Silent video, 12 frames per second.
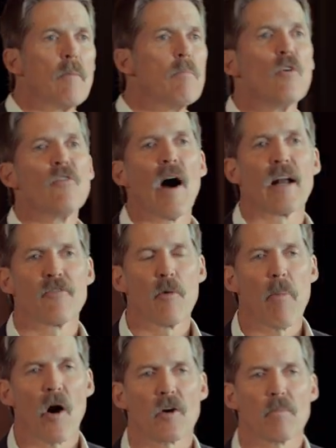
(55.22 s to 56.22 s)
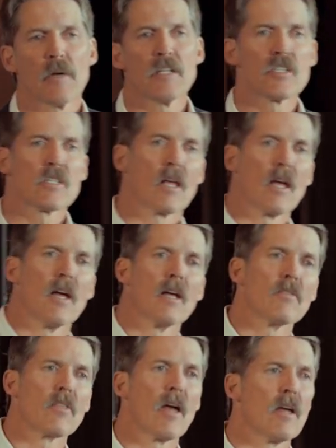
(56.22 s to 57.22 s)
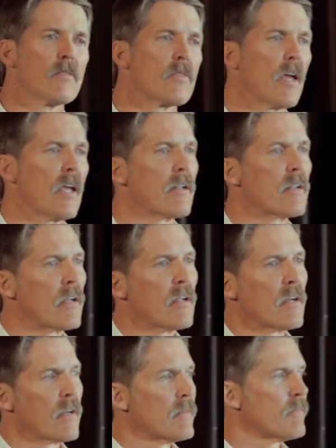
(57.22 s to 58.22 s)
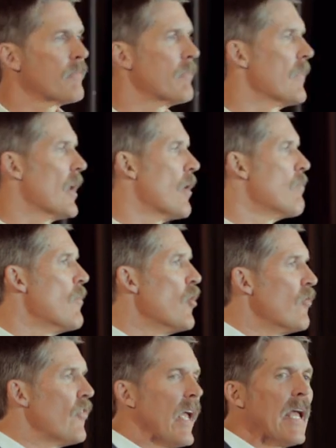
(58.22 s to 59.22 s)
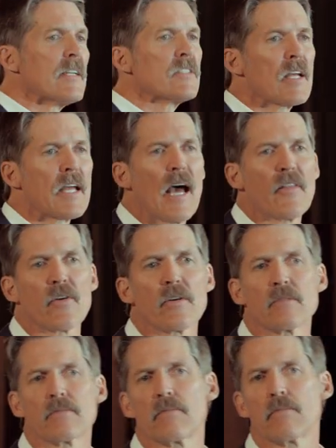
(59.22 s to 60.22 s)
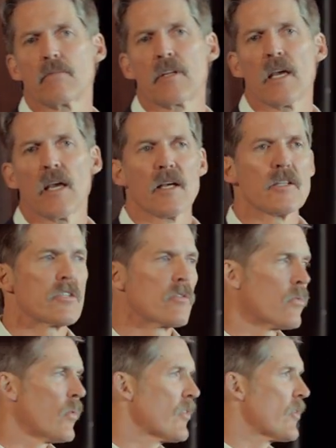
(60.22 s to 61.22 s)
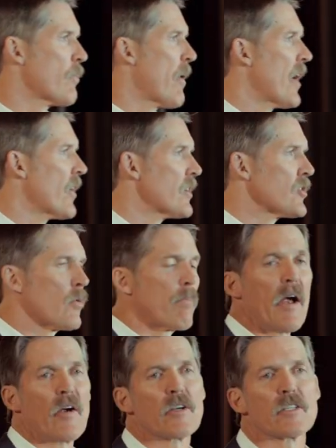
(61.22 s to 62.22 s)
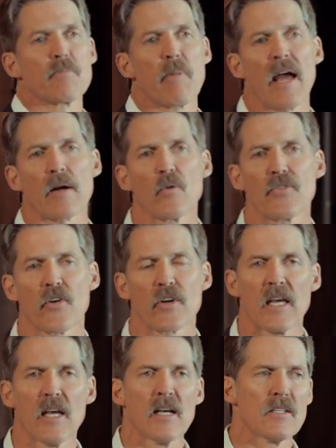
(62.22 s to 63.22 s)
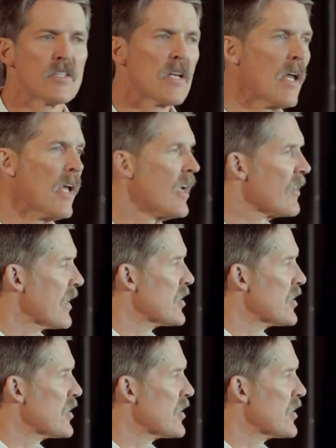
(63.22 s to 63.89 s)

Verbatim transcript: move out of apartments, they, they, they you know, move in together, kids with their parents or parents back with their kids, they